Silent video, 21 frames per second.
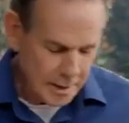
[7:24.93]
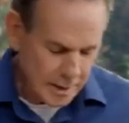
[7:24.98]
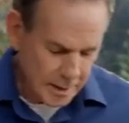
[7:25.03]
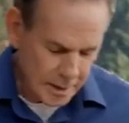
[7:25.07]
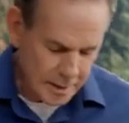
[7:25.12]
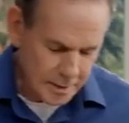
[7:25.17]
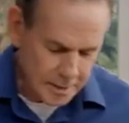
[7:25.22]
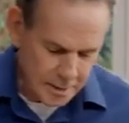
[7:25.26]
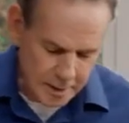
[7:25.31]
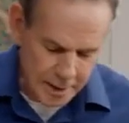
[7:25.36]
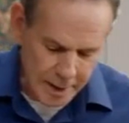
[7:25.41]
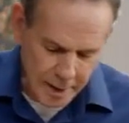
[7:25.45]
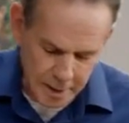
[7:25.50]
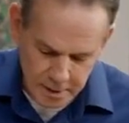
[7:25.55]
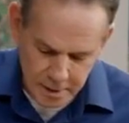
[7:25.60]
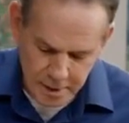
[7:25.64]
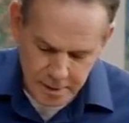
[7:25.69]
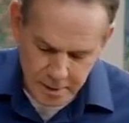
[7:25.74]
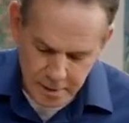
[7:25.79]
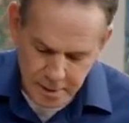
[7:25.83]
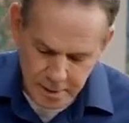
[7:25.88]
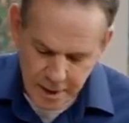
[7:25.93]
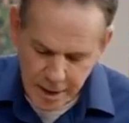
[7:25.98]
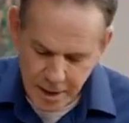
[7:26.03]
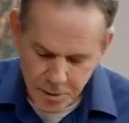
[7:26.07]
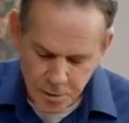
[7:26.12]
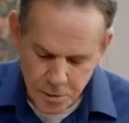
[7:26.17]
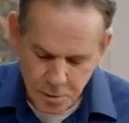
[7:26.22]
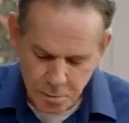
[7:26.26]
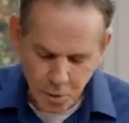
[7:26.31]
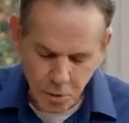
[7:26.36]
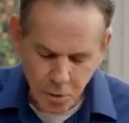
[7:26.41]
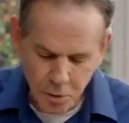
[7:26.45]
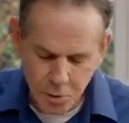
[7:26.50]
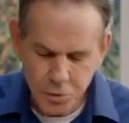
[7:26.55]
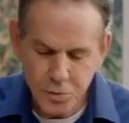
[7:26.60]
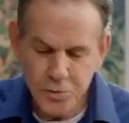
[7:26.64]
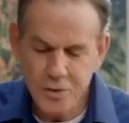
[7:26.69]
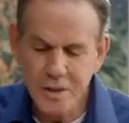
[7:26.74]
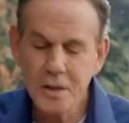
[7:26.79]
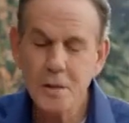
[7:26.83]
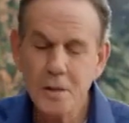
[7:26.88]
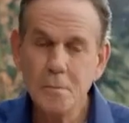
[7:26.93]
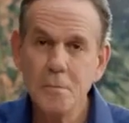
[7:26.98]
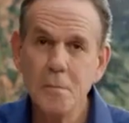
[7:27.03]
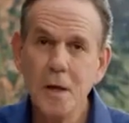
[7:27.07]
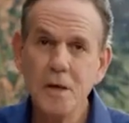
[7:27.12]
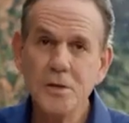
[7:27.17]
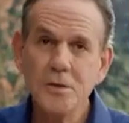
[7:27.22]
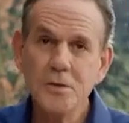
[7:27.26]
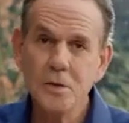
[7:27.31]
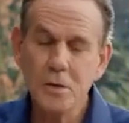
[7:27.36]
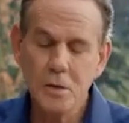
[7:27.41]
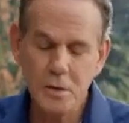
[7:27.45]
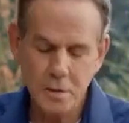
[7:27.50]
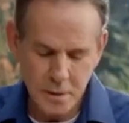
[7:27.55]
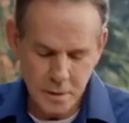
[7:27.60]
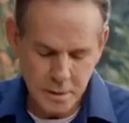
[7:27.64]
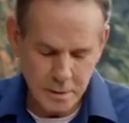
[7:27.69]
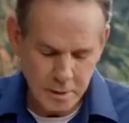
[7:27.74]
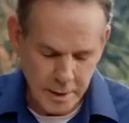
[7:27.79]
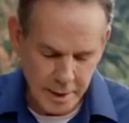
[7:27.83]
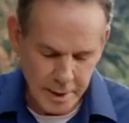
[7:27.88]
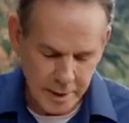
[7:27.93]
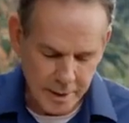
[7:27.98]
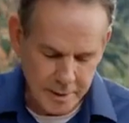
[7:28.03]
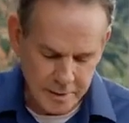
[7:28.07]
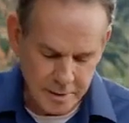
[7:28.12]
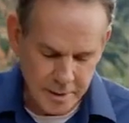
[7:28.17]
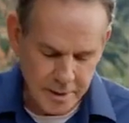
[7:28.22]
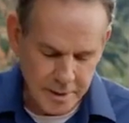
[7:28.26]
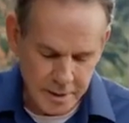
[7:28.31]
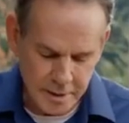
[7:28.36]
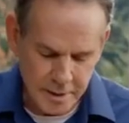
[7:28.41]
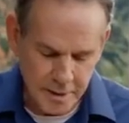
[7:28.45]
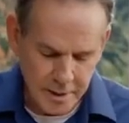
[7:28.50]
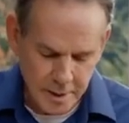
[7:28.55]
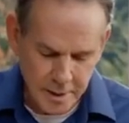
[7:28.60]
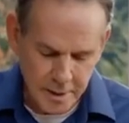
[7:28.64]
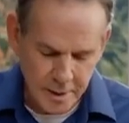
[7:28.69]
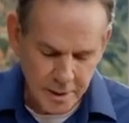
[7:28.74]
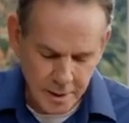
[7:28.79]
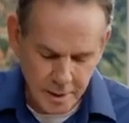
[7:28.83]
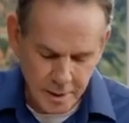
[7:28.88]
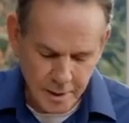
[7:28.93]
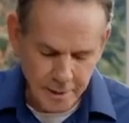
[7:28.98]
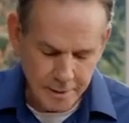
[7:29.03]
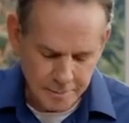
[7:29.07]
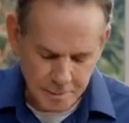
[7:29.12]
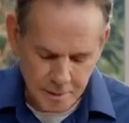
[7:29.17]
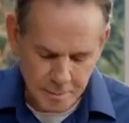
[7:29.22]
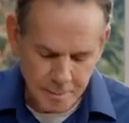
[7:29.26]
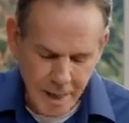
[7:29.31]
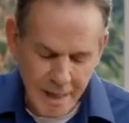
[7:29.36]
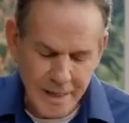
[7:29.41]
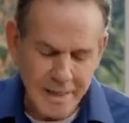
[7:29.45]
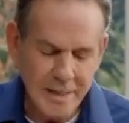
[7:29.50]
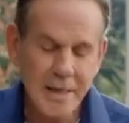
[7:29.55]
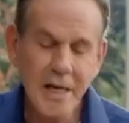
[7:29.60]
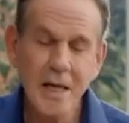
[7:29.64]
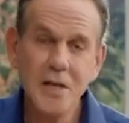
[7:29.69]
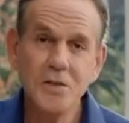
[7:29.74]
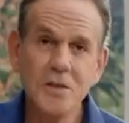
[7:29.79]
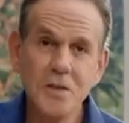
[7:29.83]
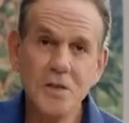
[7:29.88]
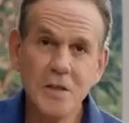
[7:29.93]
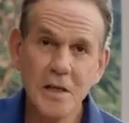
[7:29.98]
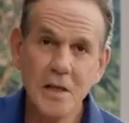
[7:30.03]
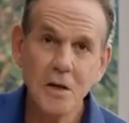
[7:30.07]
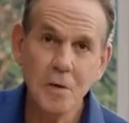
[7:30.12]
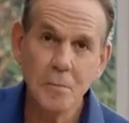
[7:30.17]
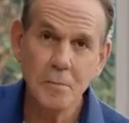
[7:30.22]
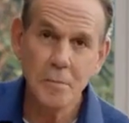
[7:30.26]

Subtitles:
into that new bowl, using the mustard as the binding agent to help